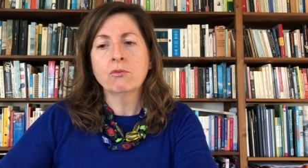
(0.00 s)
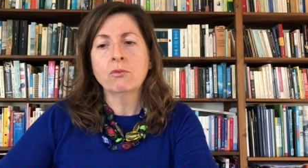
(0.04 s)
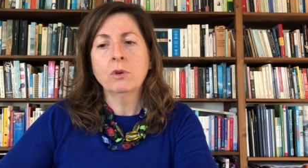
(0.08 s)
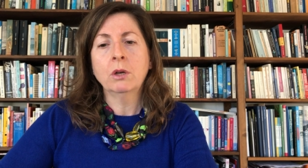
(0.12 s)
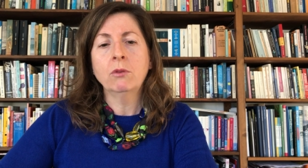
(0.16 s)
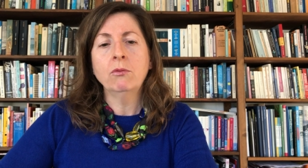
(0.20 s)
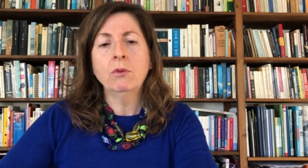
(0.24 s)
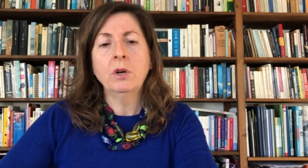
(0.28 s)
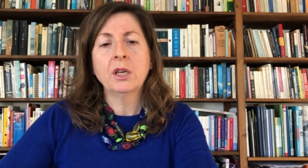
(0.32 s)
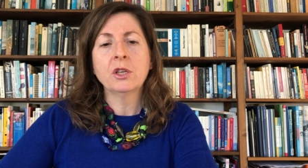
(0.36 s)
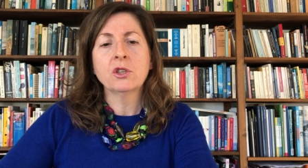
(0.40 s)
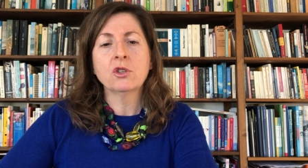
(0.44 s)

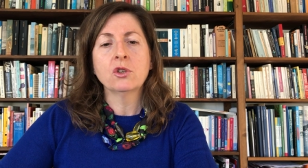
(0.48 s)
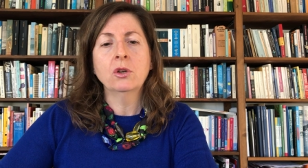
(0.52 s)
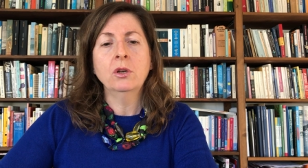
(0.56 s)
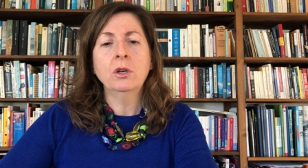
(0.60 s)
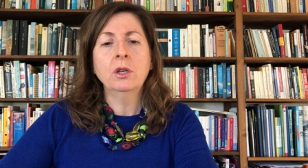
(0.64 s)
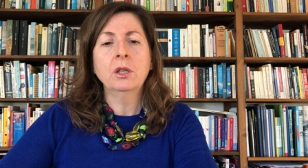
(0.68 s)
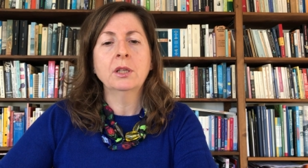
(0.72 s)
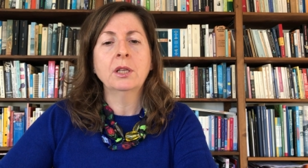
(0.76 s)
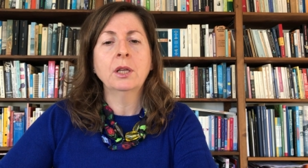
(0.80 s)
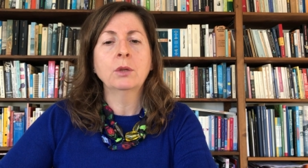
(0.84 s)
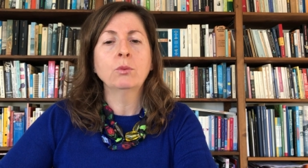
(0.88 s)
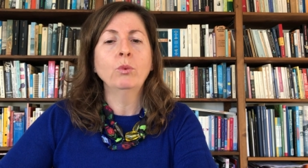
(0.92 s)

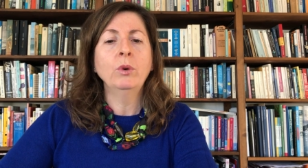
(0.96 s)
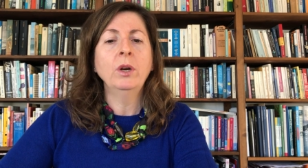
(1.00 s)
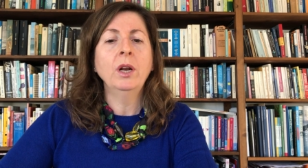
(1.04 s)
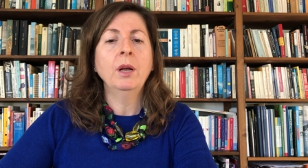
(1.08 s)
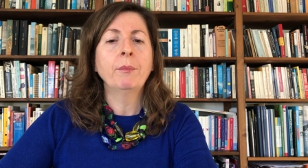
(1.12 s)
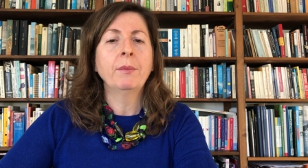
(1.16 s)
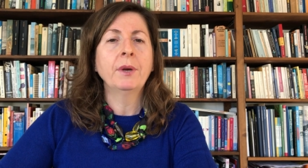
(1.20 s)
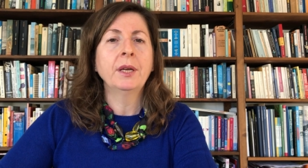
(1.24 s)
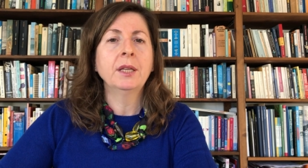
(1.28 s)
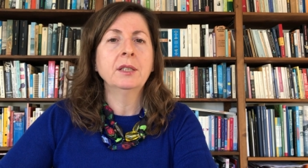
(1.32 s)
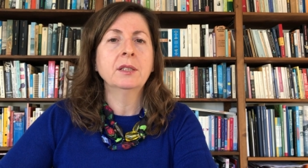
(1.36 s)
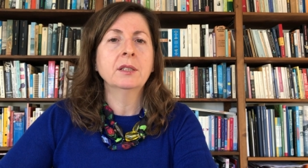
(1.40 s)
regulation that will
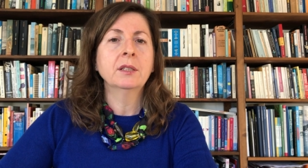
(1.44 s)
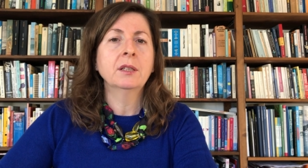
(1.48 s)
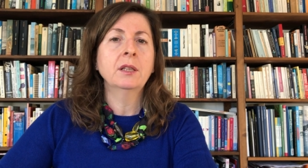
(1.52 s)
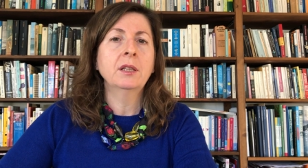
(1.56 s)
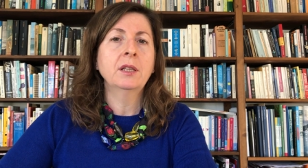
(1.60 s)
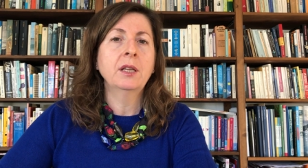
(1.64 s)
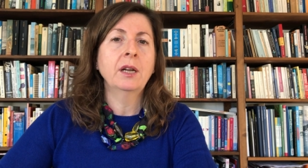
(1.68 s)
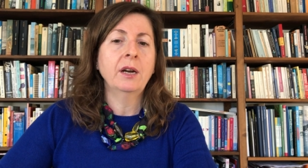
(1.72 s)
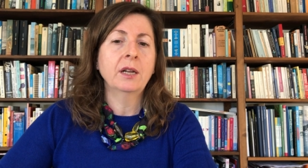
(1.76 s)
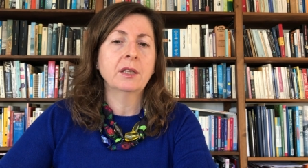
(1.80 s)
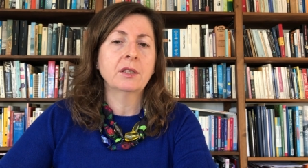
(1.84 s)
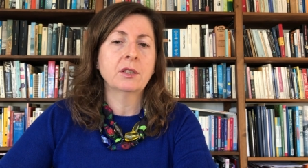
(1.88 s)
amend
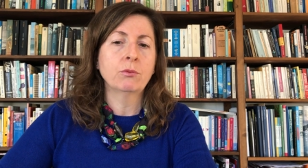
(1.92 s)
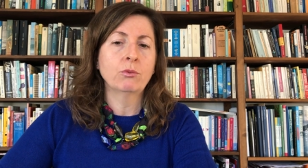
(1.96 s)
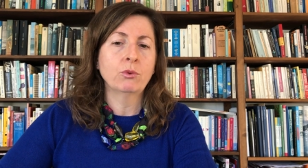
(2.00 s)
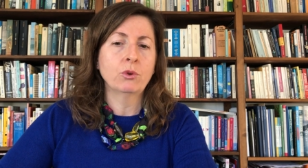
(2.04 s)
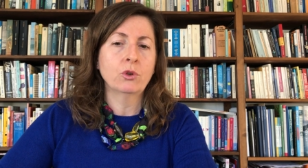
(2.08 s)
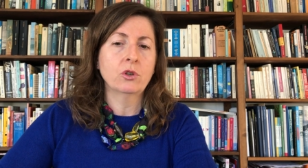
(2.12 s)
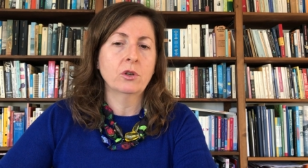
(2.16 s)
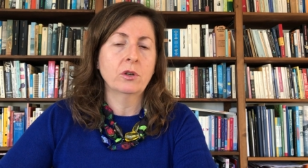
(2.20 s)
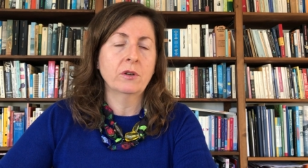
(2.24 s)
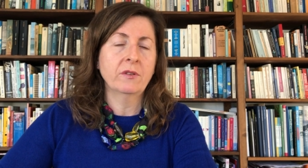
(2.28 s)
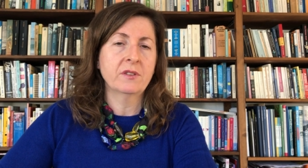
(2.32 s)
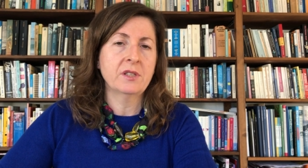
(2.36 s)
their
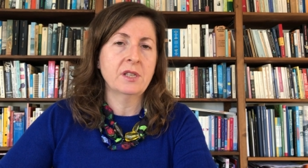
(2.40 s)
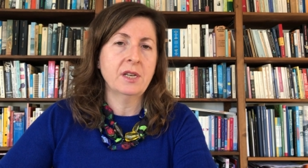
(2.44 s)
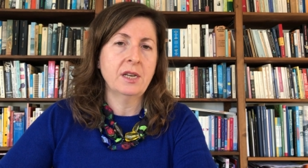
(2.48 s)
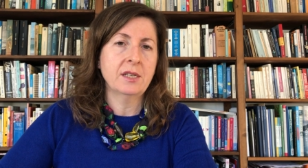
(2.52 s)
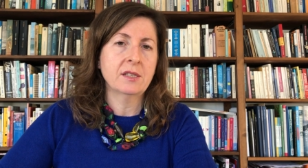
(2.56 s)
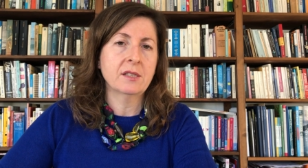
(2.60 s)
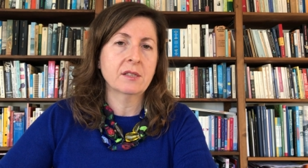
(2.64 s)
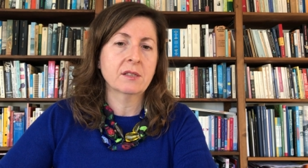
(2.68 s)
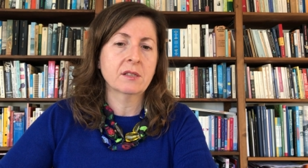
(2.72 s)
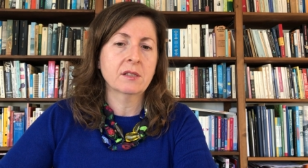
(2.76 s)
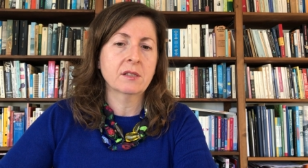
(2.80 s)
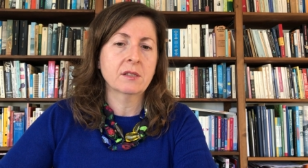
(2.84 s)
attribution of
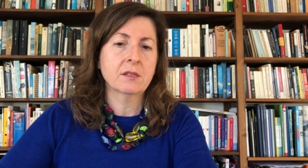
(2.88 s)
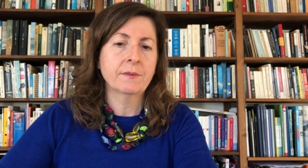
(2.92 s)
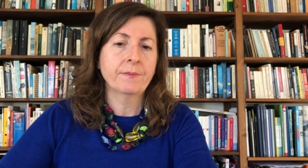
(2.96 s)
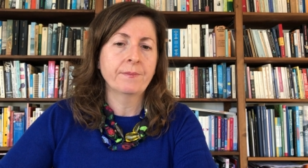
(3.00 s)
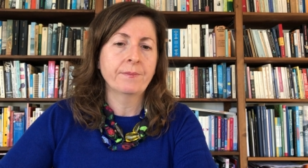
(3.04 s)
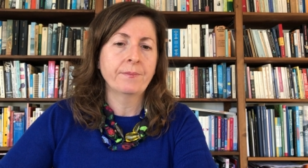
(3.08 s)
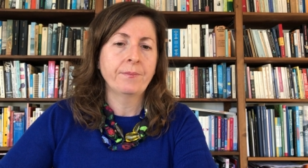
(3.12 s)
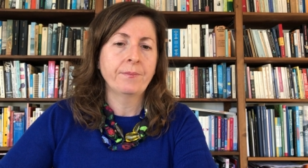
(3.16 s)
tasks.